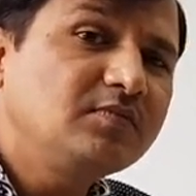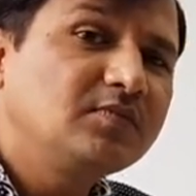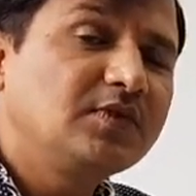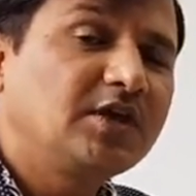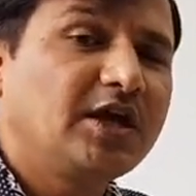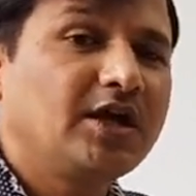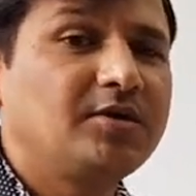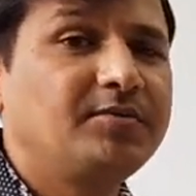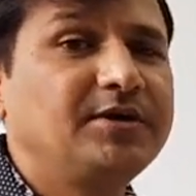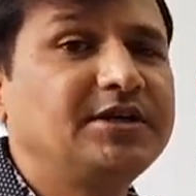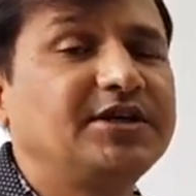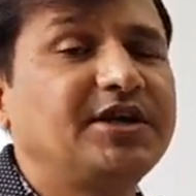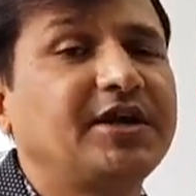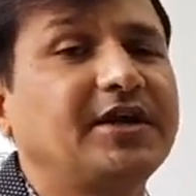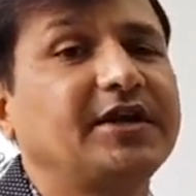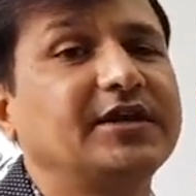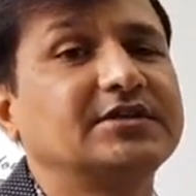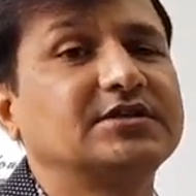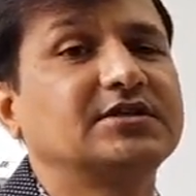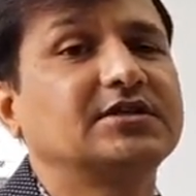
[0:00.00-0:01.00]
there will be
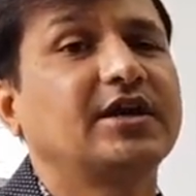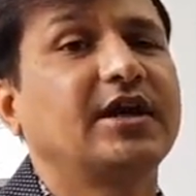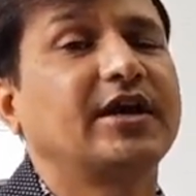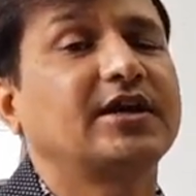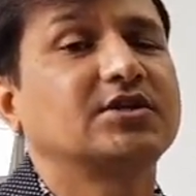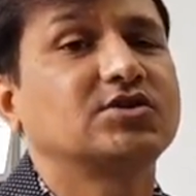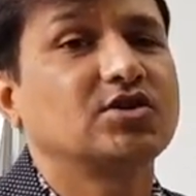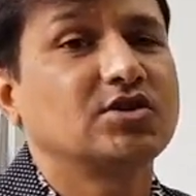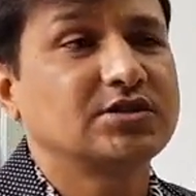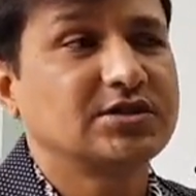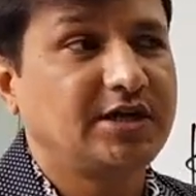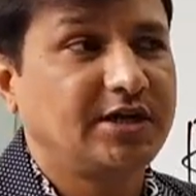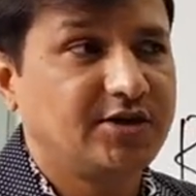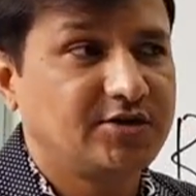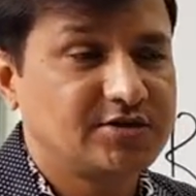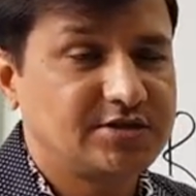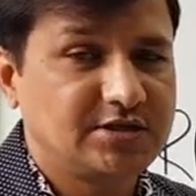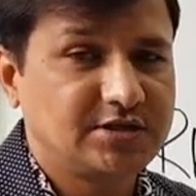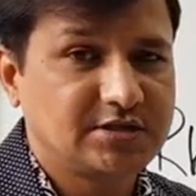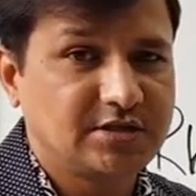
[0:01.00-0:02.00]
decrease in the
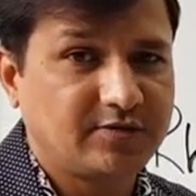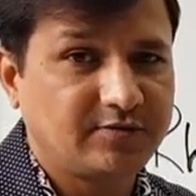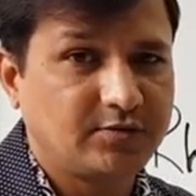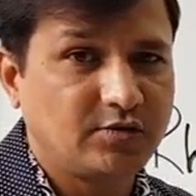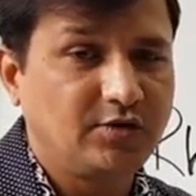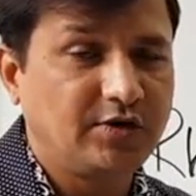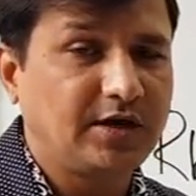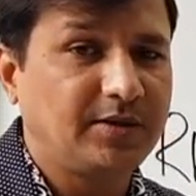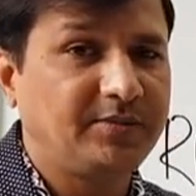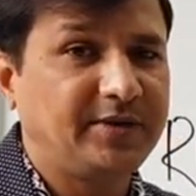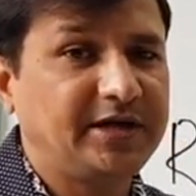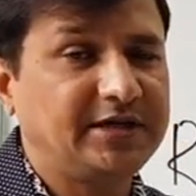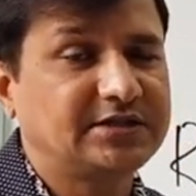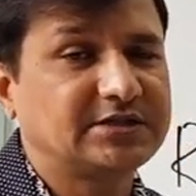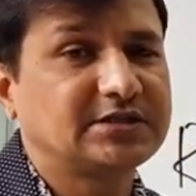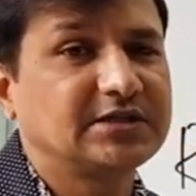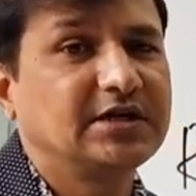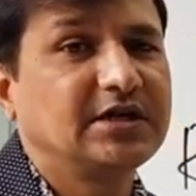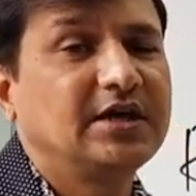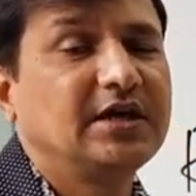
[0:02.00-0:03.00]
exocytosis of
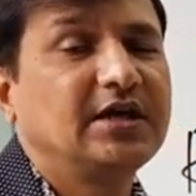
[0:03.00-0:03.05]
glutamate